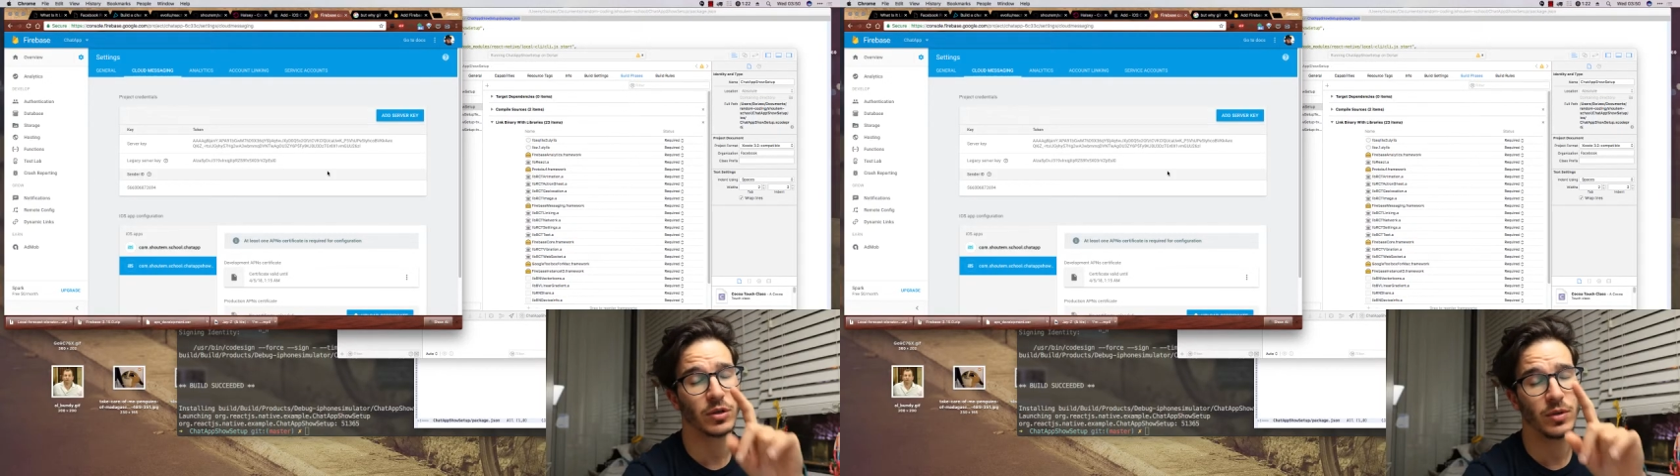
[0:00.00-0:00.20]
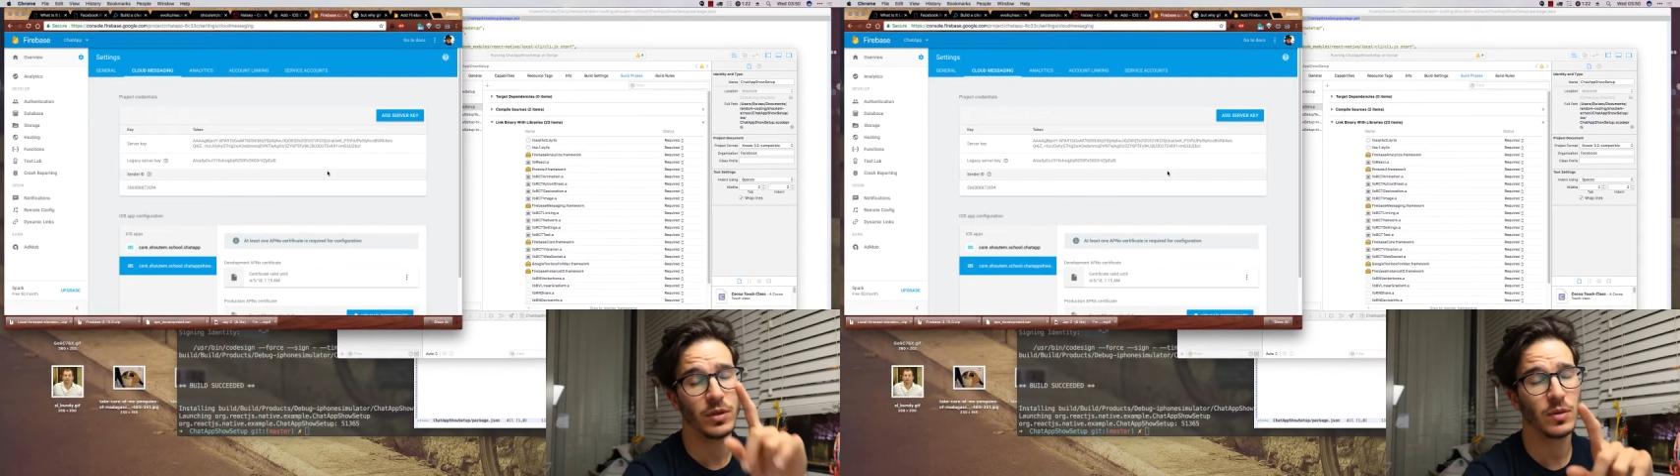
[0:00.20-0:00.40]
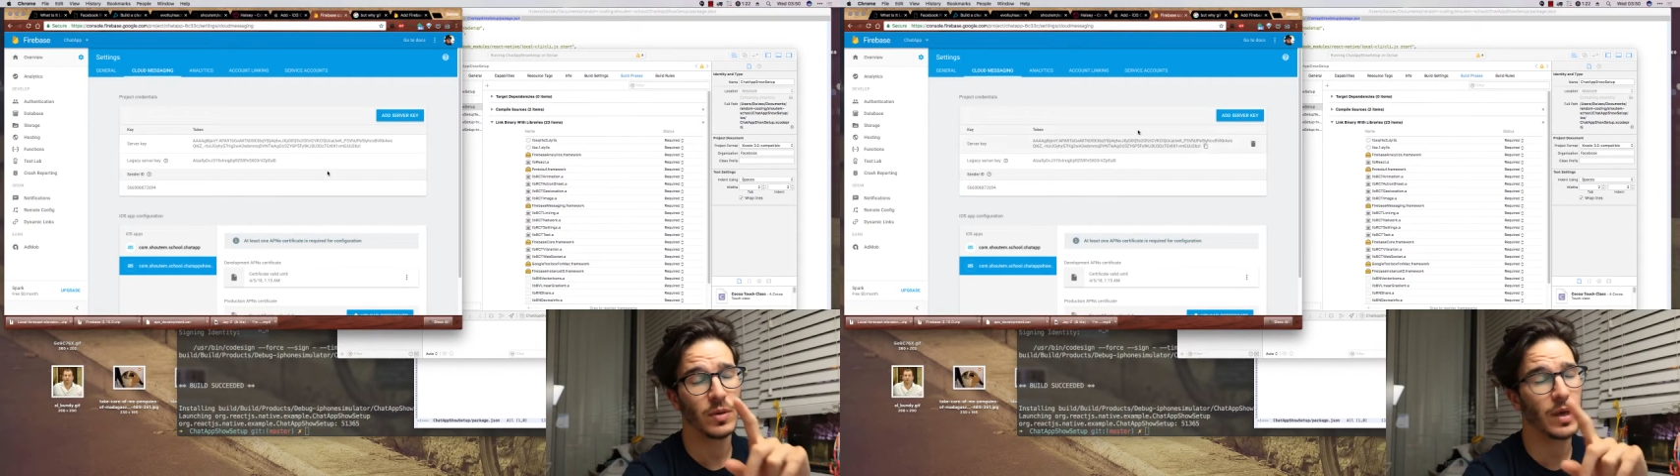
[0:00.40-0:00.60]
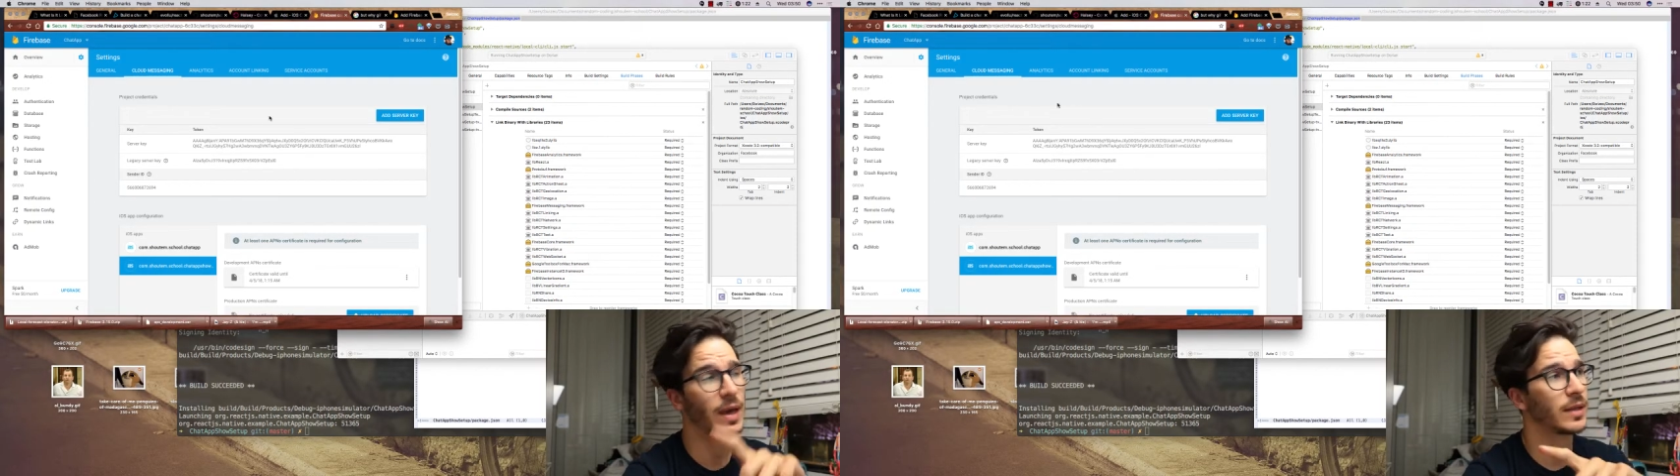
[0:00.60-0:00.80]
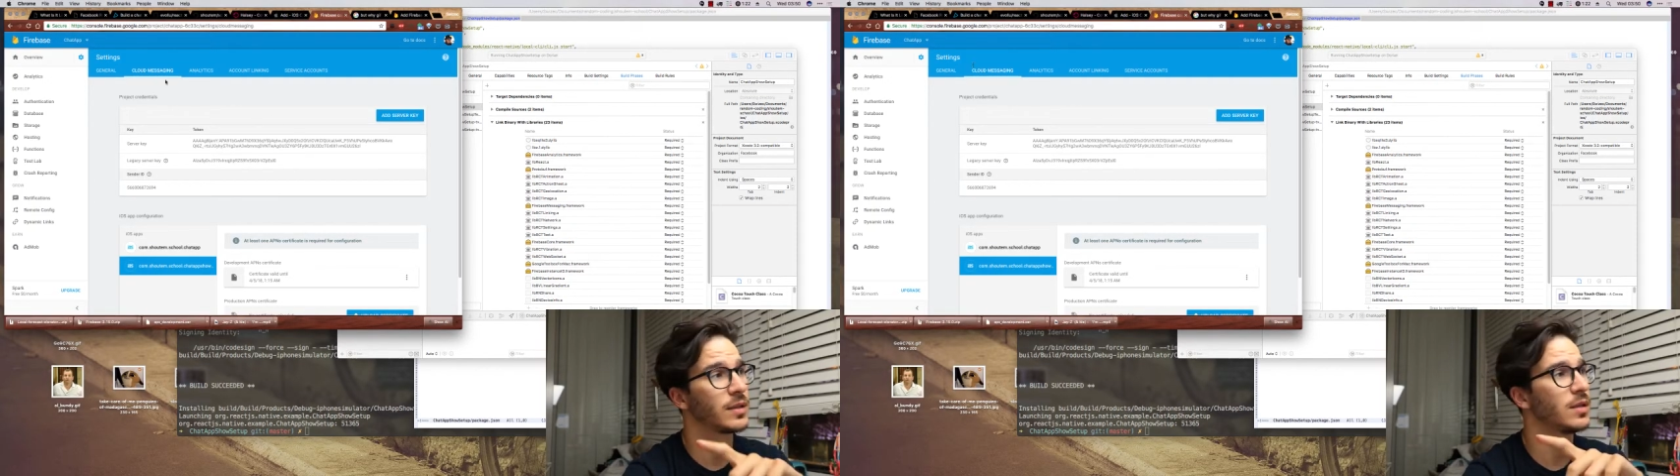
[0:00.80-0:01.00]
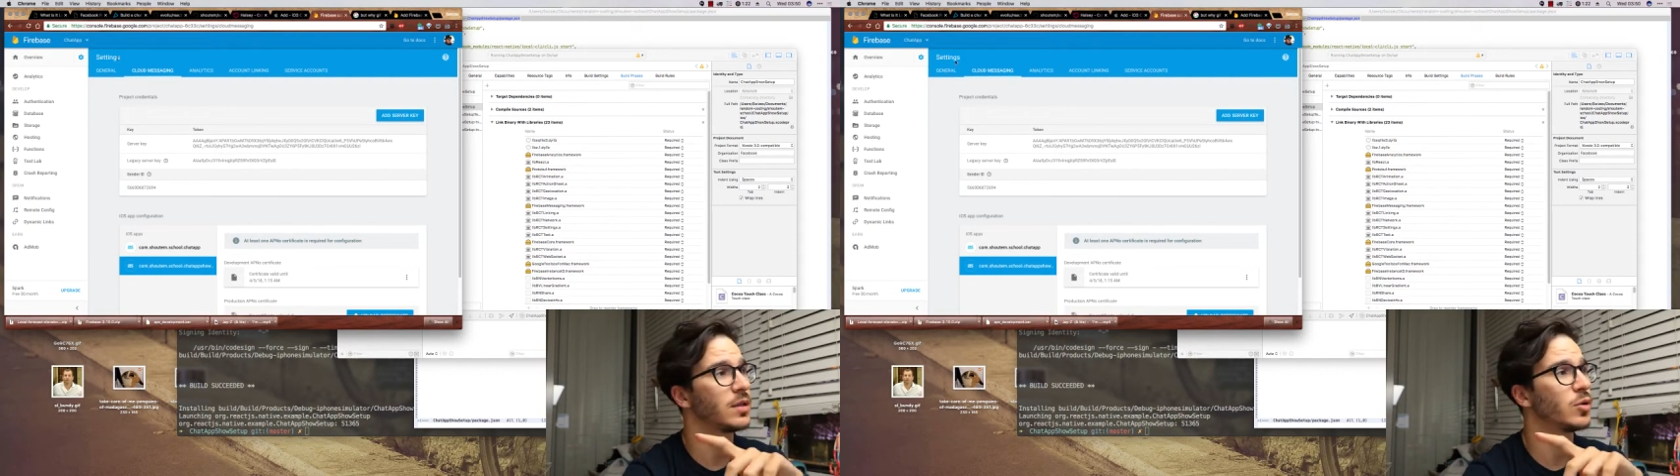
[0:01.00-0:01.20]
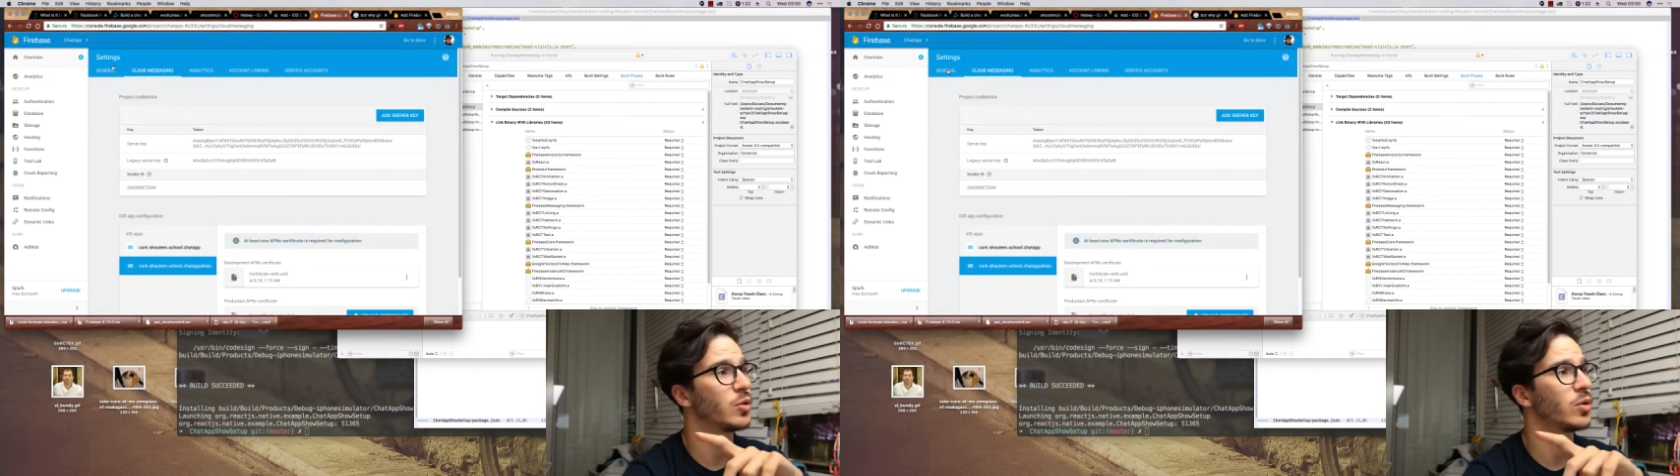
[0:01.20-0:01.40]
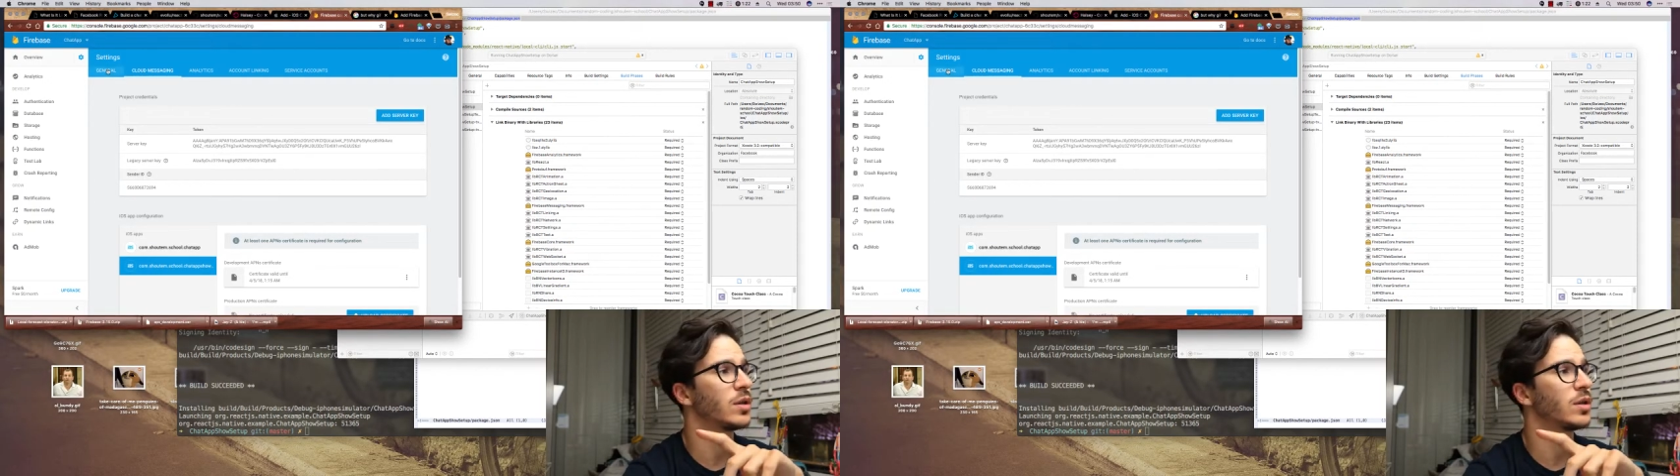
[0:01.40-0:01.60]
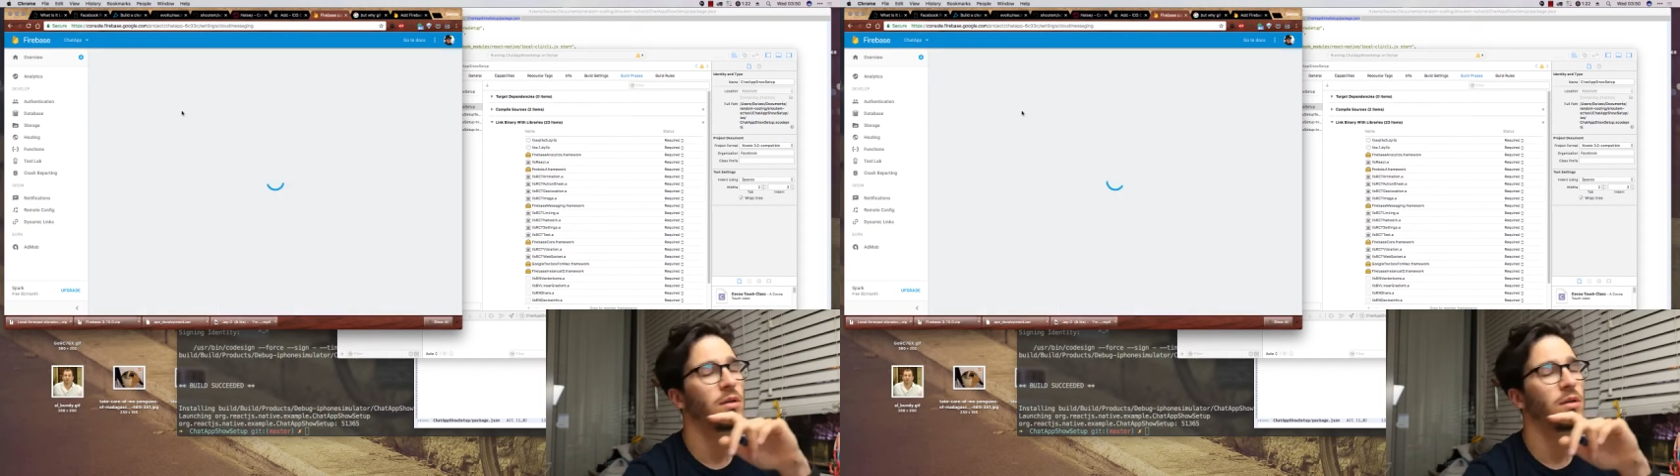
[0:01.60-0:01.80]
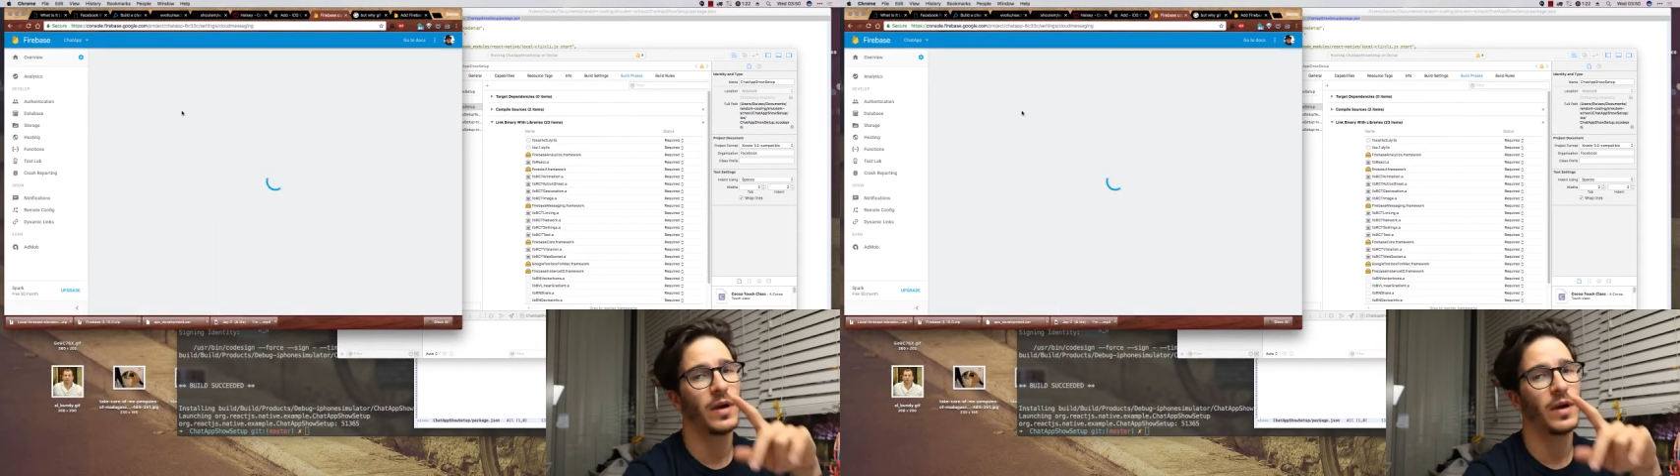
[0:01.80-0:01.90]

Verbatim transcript: you need to add the Google